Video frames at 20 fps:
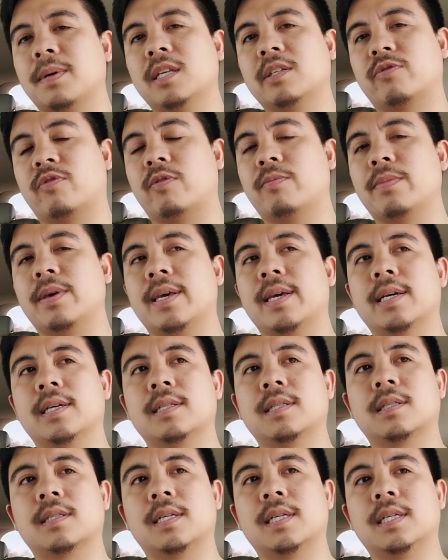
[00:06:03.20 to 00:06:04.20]
means for me
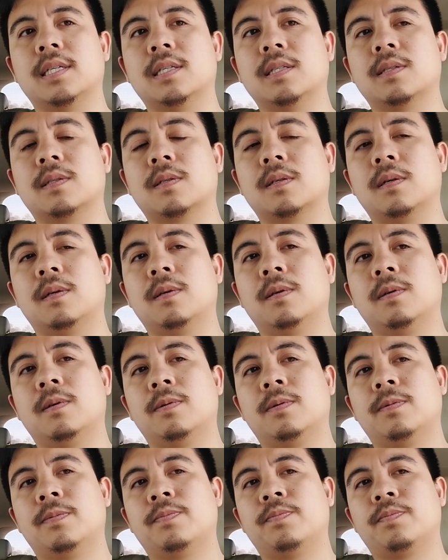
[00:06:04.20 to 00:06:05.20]
is
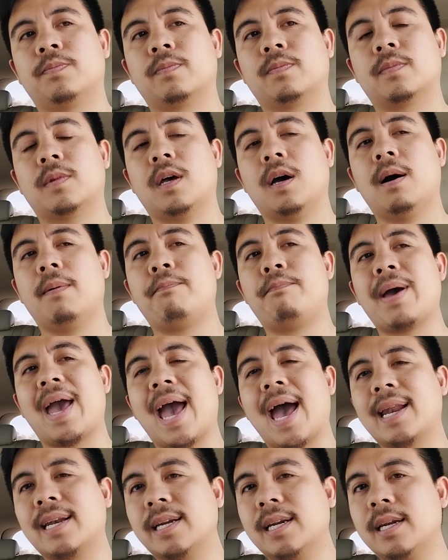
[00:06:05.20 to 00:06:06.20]

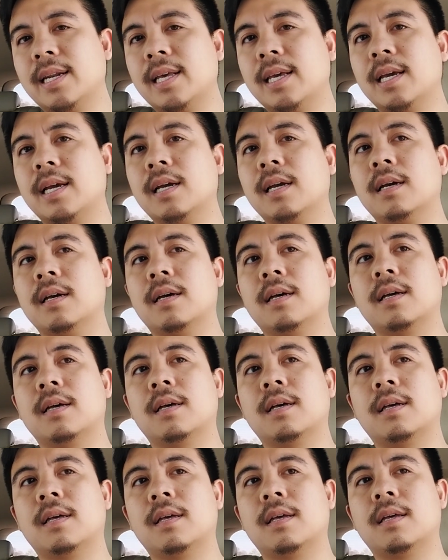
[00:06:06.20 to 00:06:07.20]
abandoning
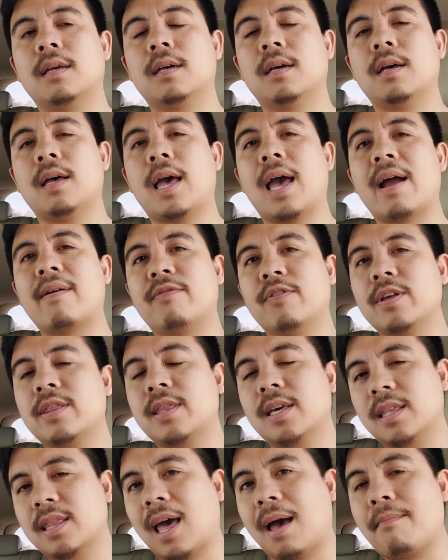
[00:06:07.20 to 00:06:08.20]

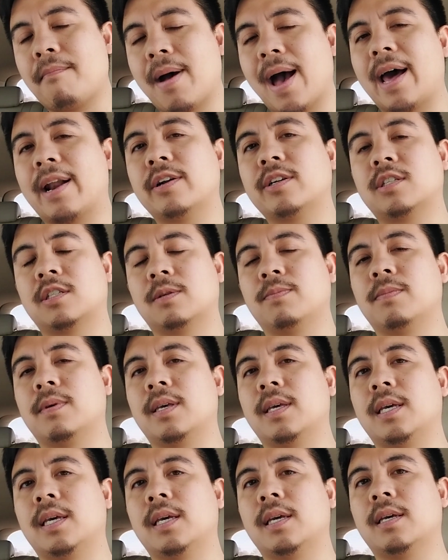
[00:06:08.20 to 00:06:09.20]
everything that matters to
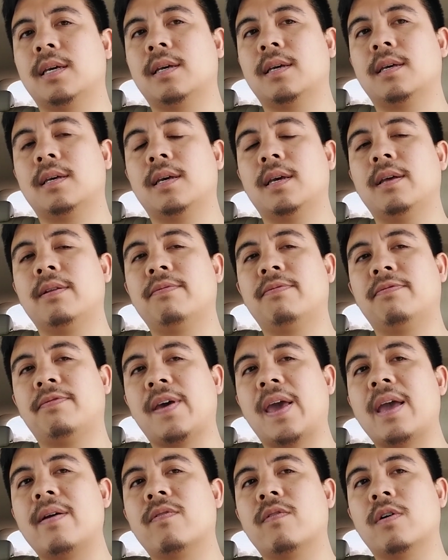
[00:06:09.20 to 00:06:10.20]
me in
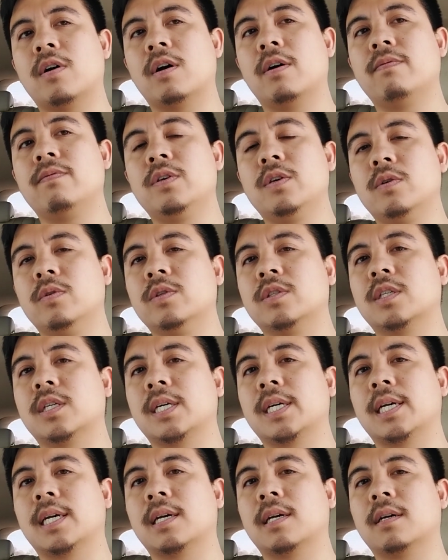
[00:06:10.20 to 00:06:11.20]
favor of
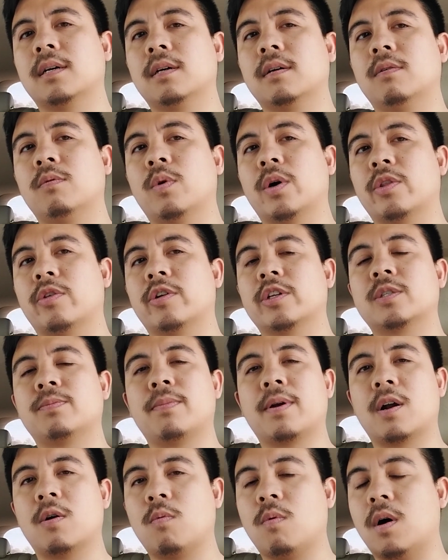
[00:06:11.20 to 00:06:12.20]
using, whether it's
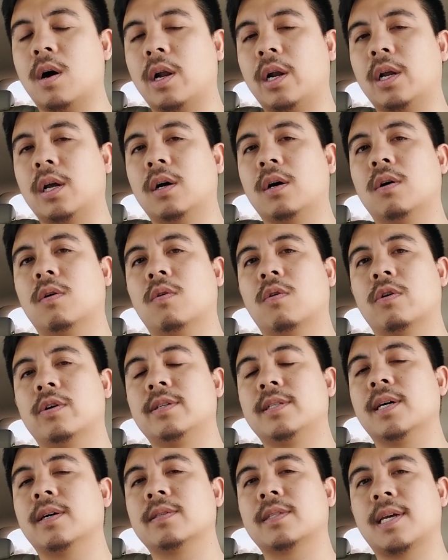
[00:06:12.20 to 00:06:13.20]
marijuana or
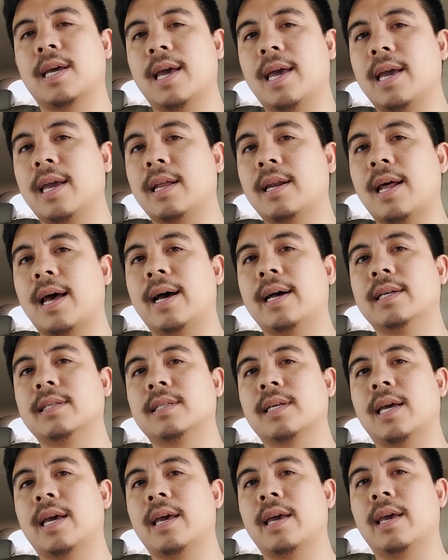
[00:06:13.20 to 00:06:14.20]
Delta 8,
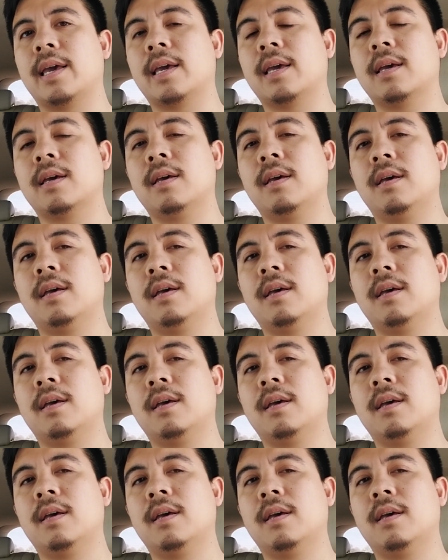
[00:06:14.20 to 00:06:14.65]
as a